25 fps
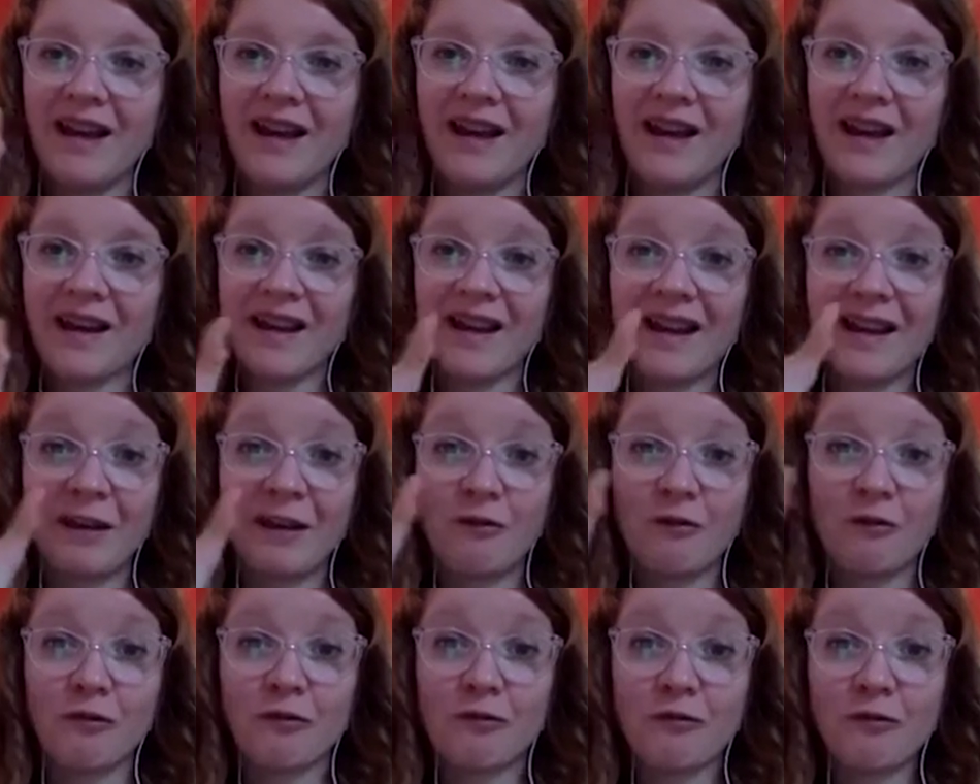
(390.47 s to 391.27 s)
I add
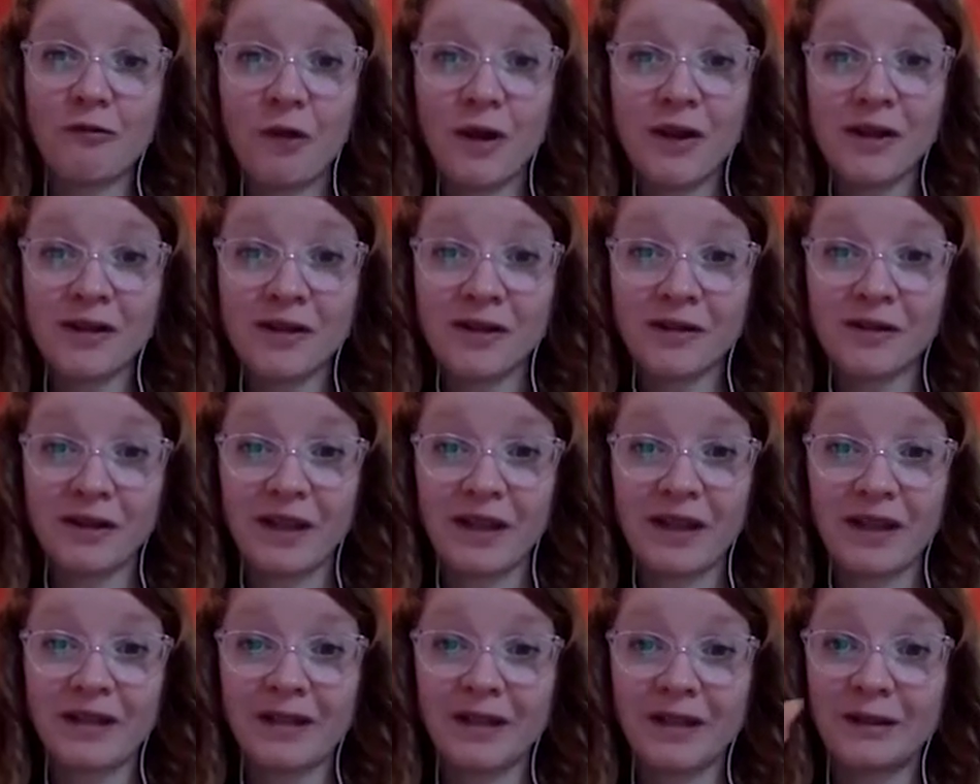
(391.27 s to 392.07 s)
in front of
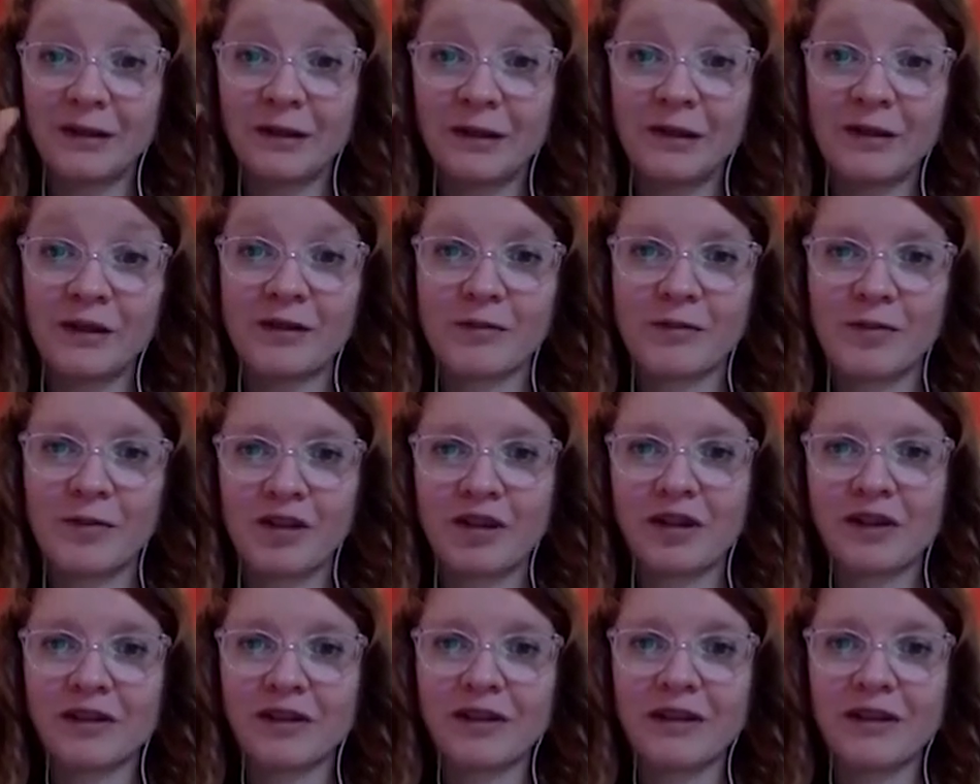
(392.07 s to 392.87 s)
that, and I learned this from a
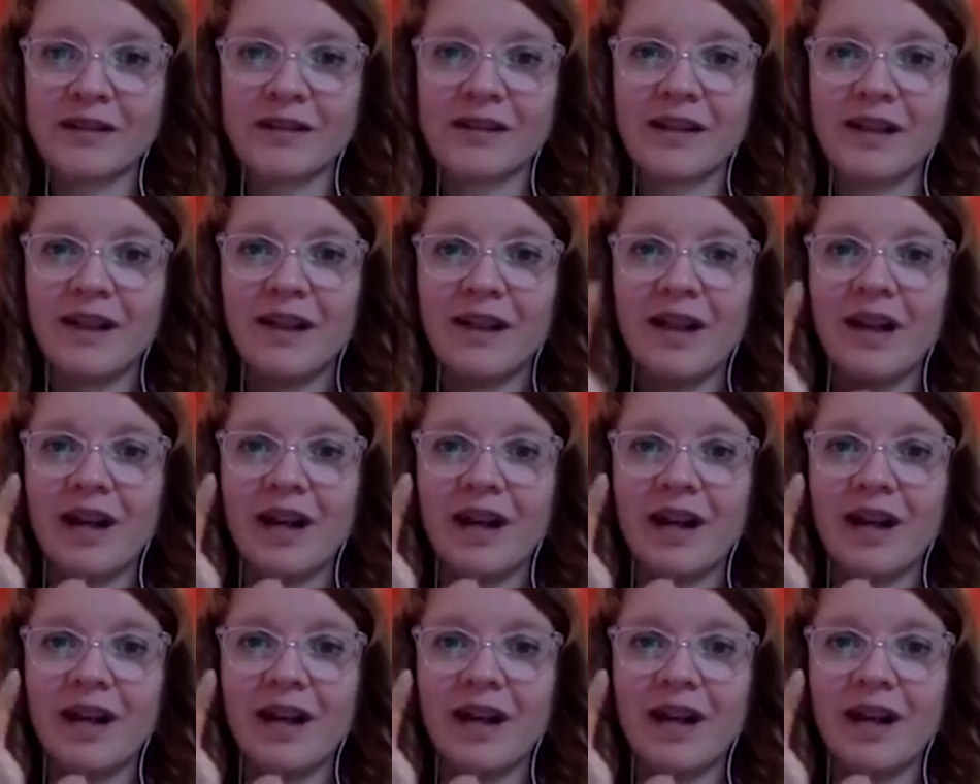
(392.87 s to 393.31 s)
journalist,